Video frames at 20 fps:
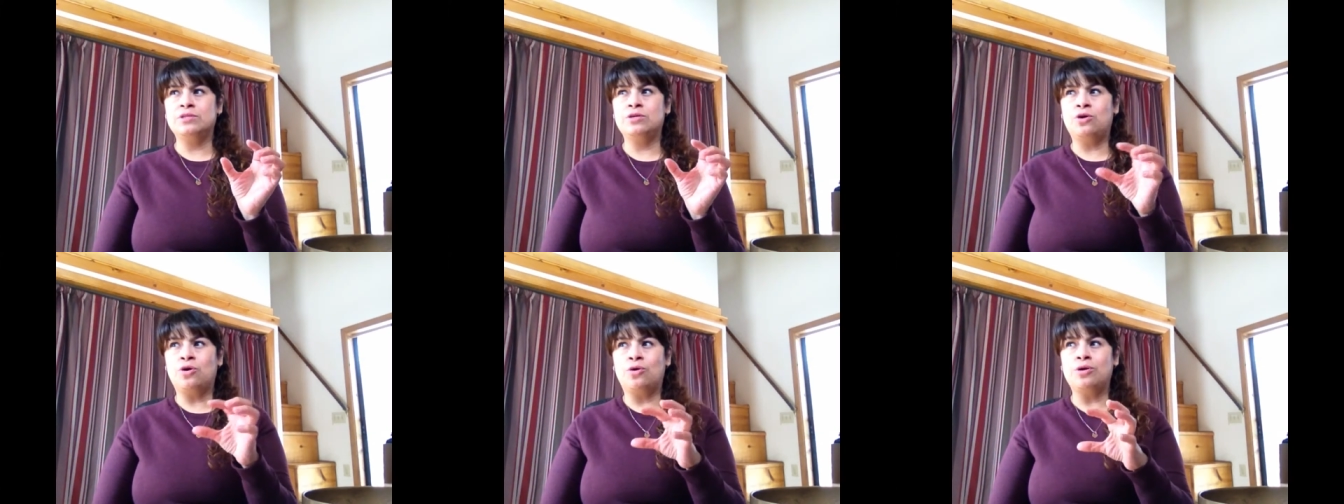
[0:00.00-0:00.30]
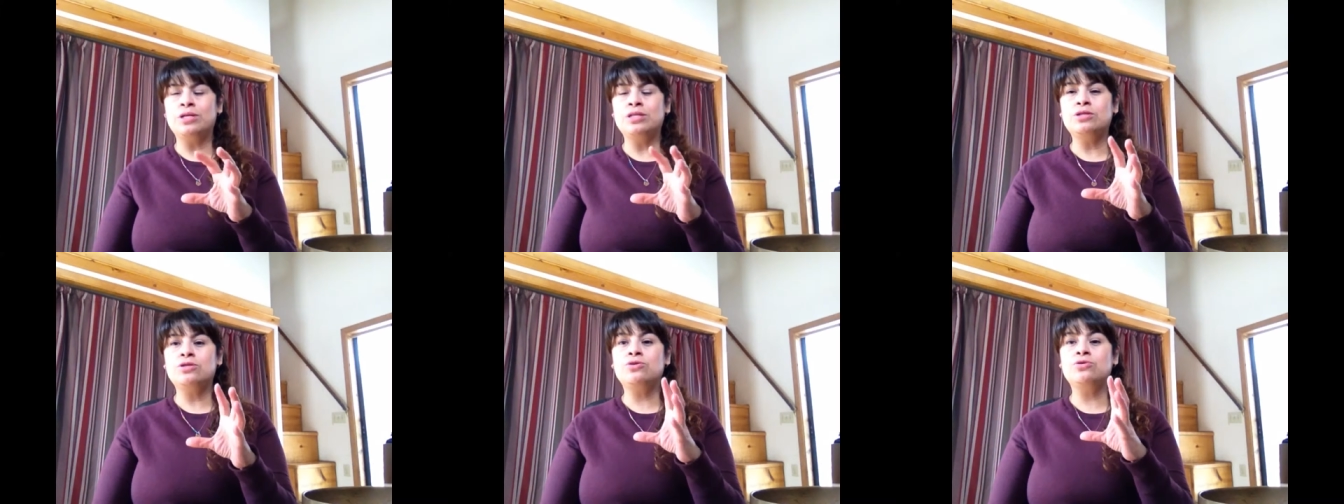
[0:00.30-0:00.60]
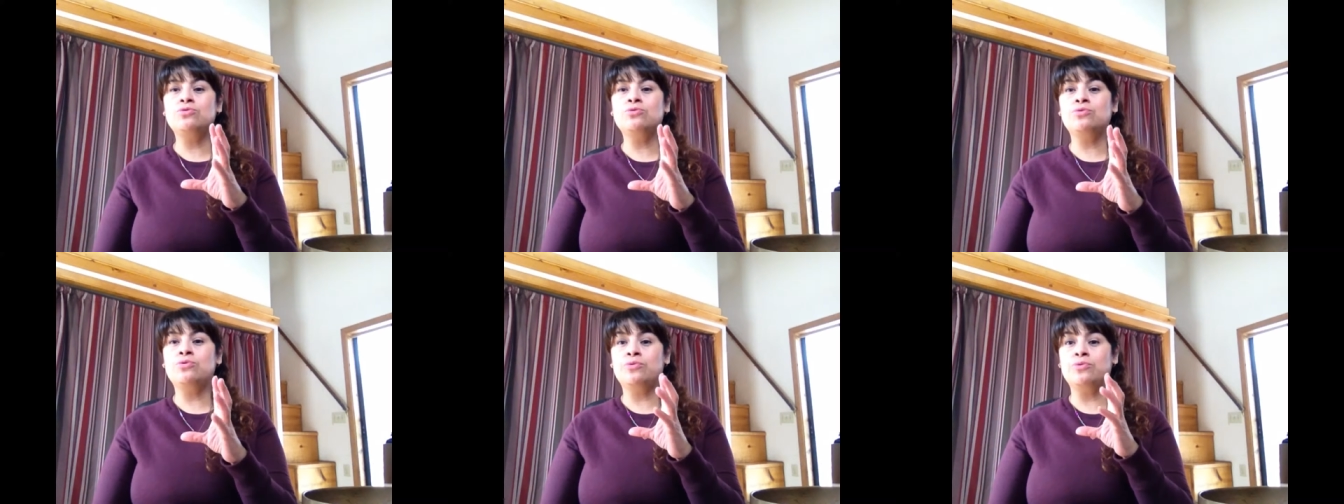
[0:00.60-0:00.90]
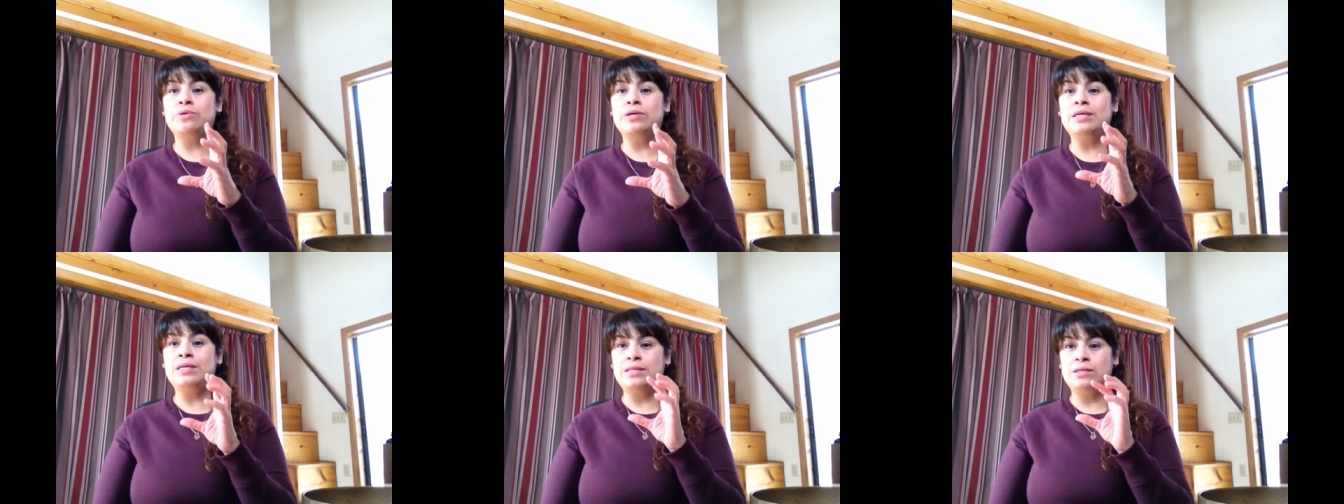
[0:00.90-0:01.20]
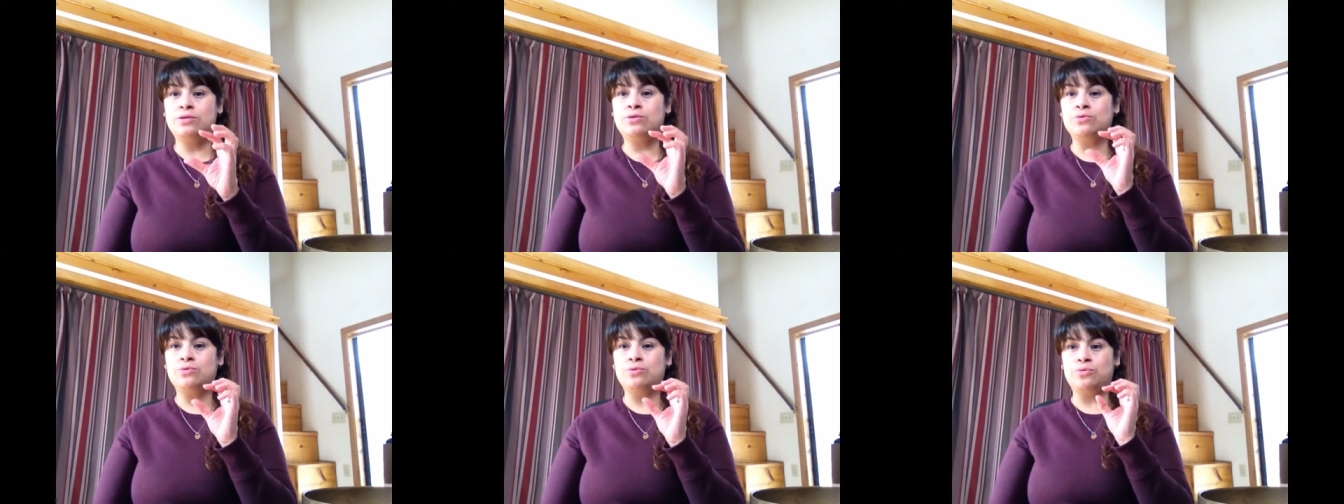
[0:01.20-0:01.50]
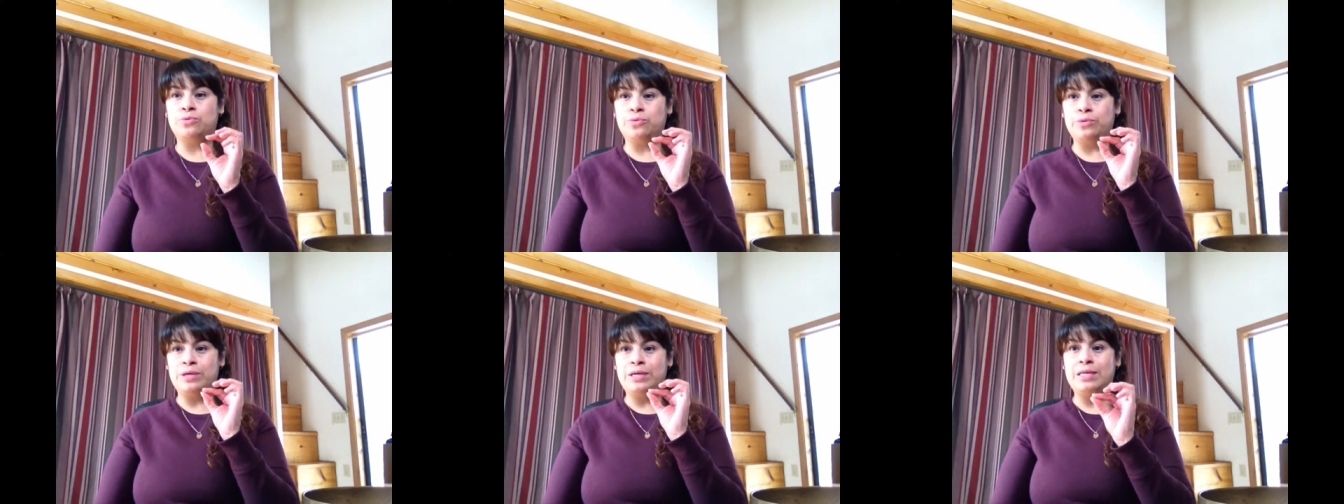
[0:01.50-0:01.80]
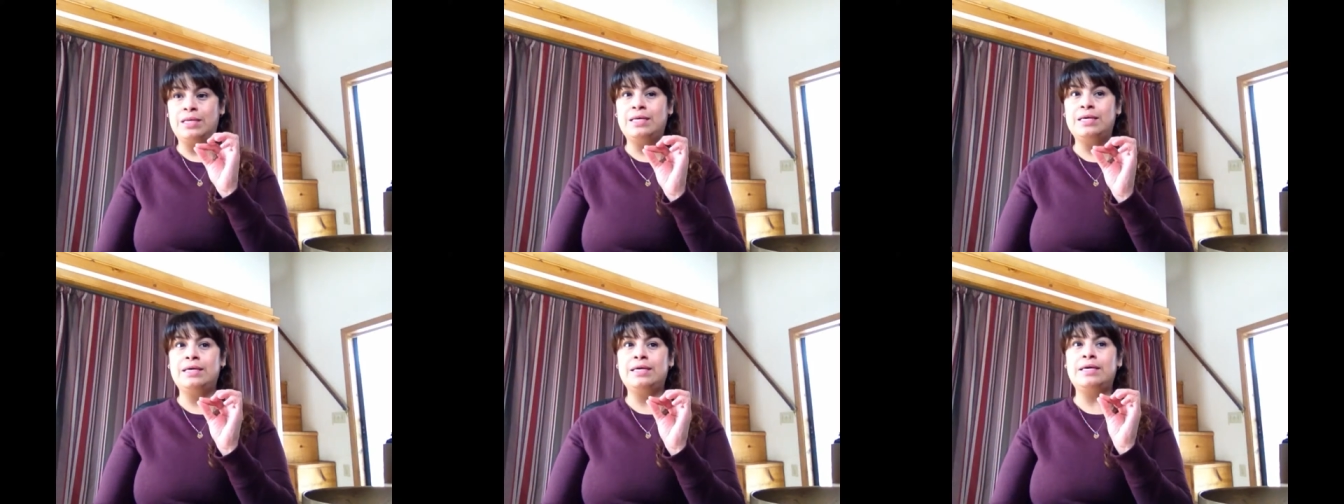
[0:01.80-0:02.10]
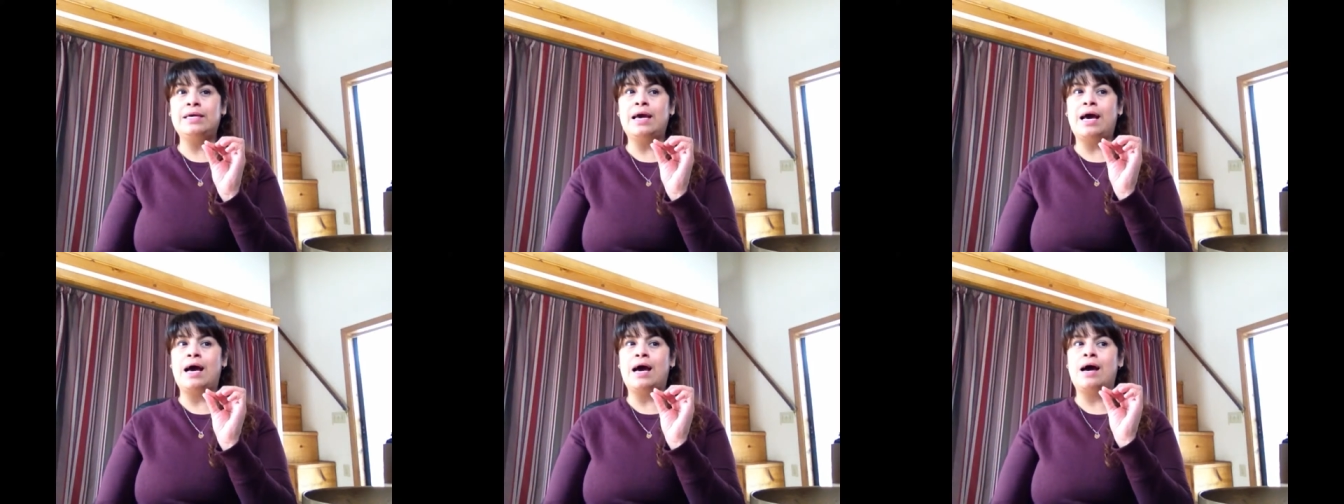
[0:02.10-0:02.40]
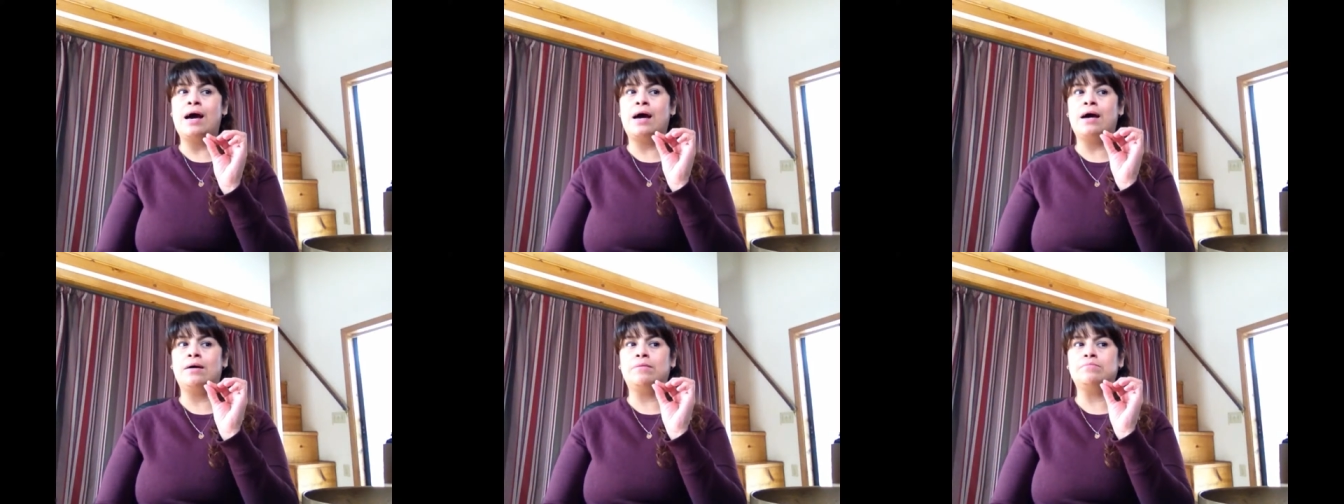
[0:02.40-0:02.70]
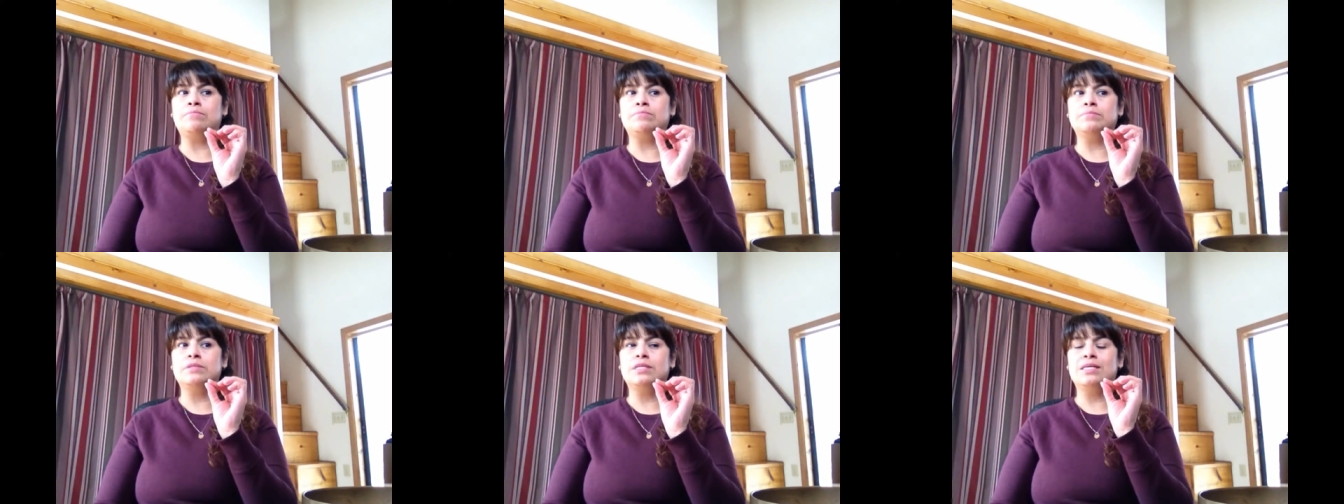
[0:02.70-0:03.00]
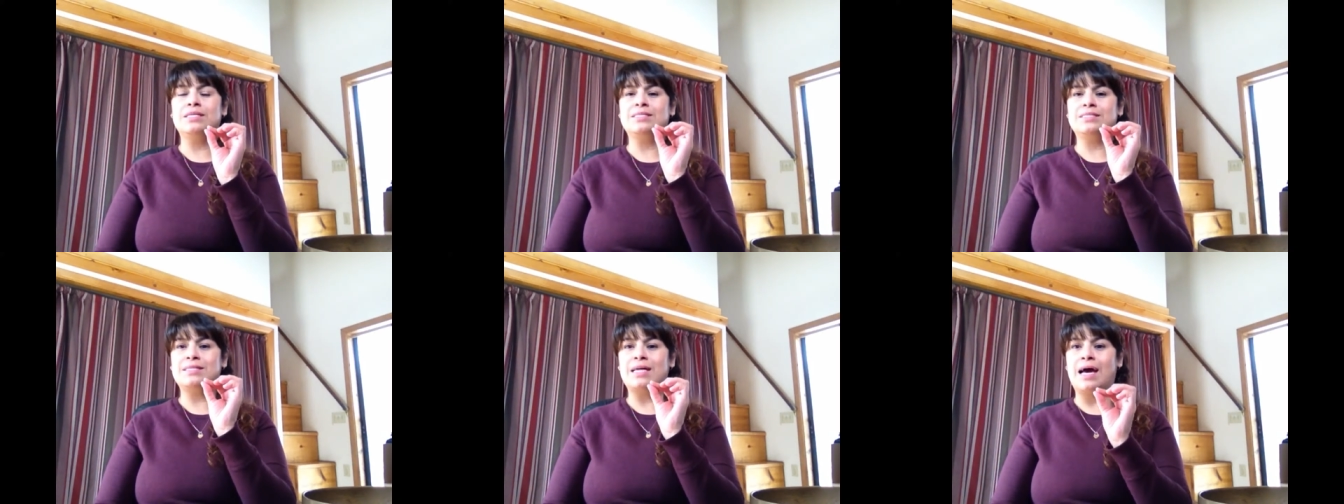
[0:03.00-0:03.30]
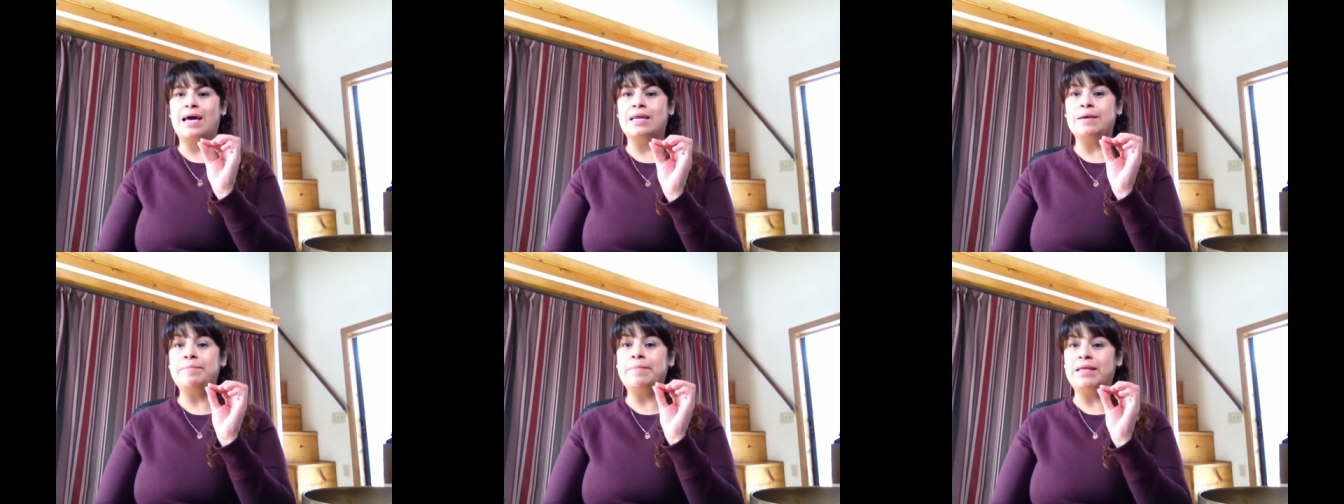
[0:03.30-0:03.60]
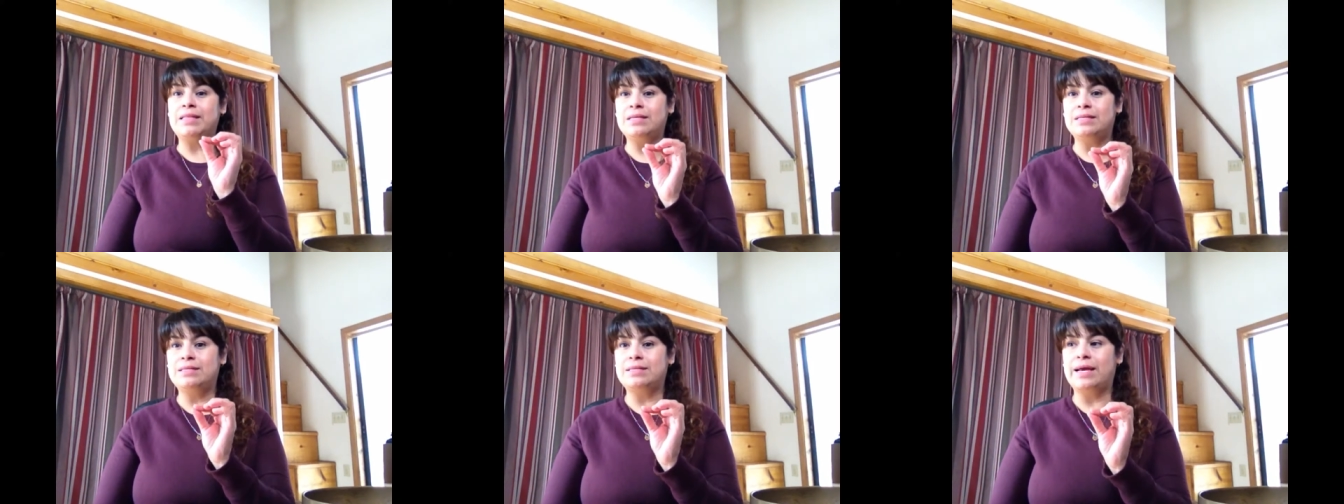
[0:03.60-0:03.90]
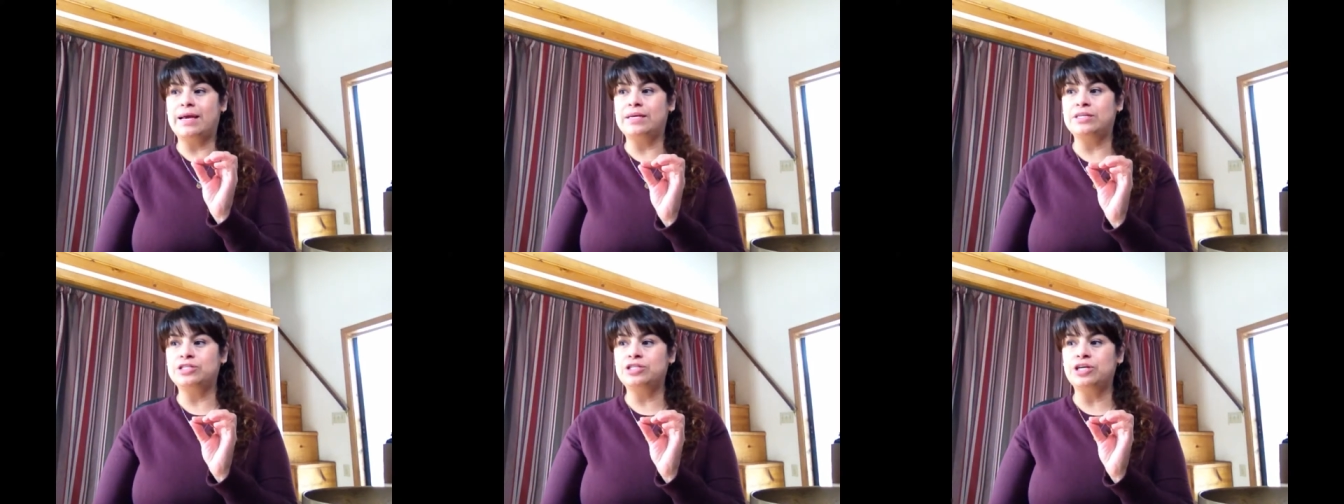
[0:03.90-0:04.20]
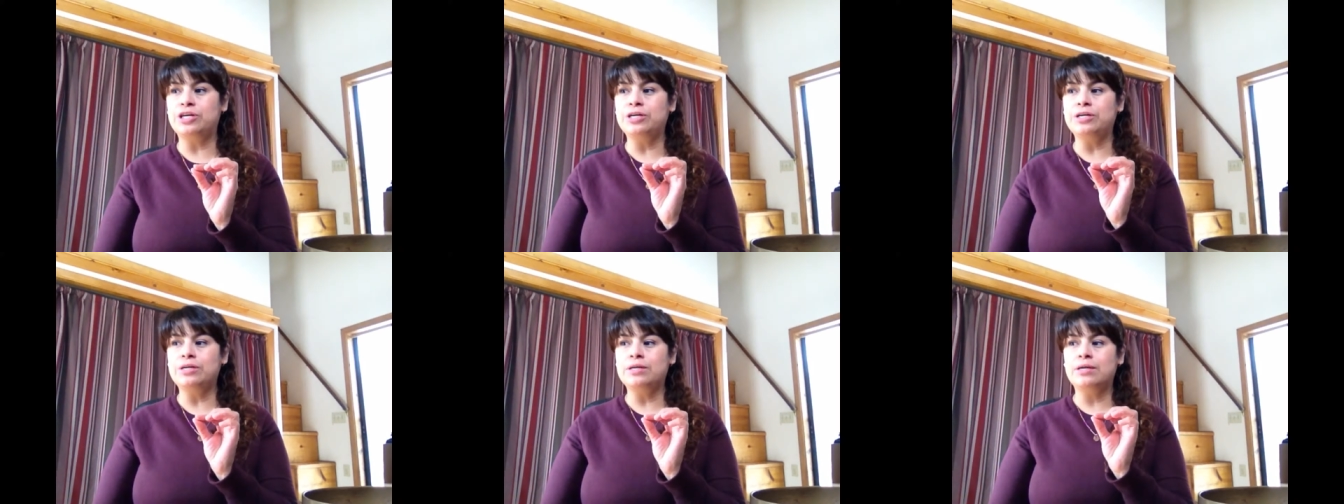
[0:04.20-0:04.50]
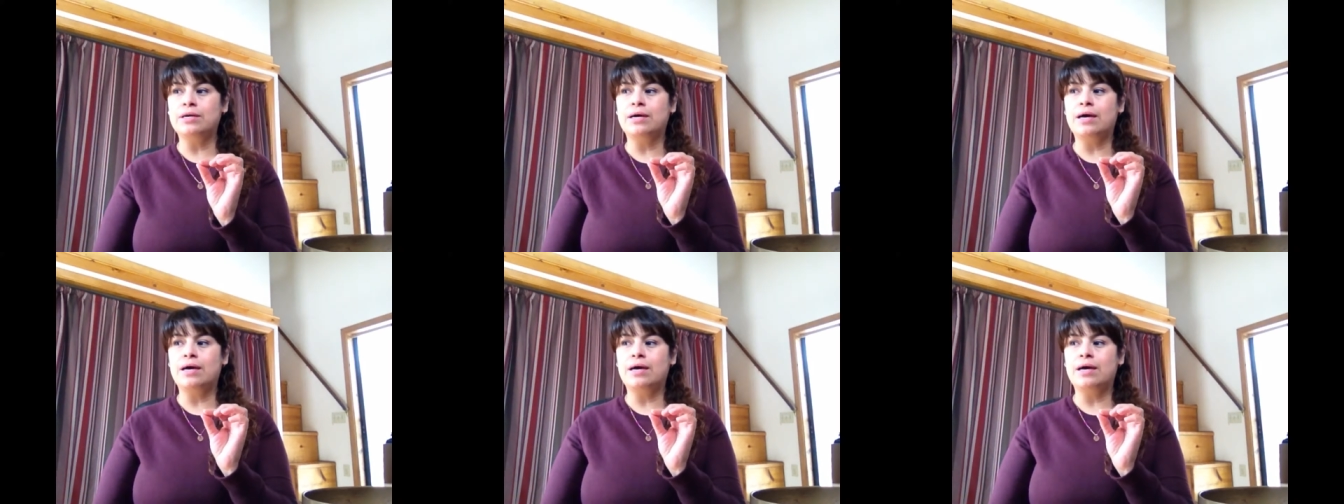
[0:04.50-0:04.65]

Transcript: go into really study meditation,